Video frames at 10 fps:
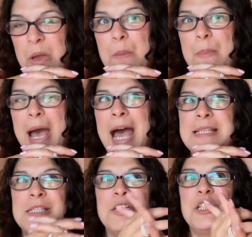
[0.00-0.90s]
But
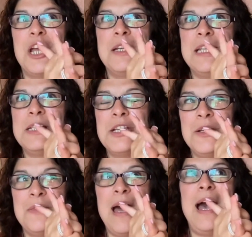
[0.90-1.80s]
has the journey
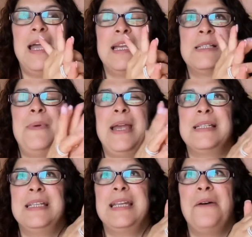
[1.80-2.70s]
to that
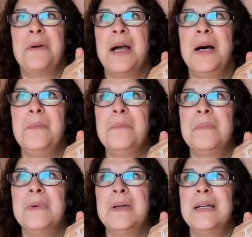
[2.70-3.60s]
expected outcome
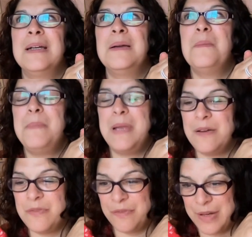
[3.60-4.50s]
been
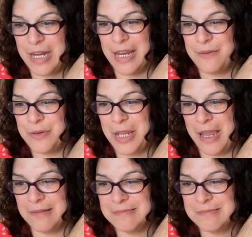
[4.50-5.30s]
fulfilling for you?